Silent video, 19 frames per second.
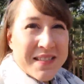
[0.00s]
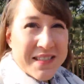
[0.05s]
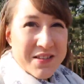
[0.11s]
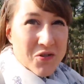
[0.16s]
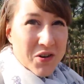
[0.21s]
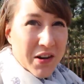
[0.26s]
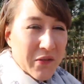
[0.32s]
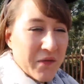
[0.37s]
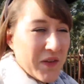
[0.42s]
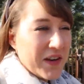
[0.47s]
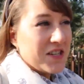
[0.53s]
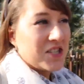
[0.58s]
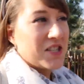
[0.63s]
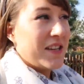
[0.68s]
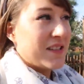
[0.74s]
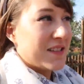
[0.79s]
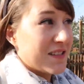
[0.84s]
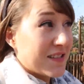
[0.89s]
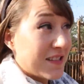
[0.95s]
Still got to finish
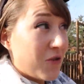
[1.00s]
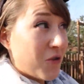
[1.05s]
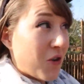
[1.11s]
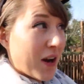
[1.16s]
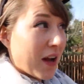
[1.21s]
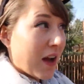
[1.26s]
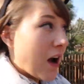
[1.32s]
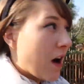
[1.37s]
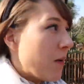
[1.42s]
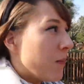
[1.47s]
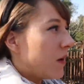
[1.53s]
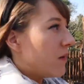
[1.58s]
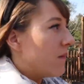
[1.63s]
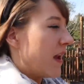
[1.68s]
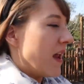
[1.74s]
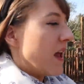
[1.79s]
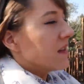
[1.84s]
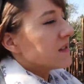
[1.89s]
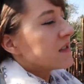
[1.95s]
this and still got a couple of
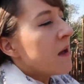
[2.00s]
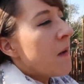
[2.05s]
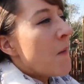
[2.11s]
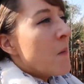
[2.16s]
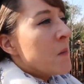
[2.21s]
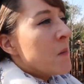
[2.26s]
minutes.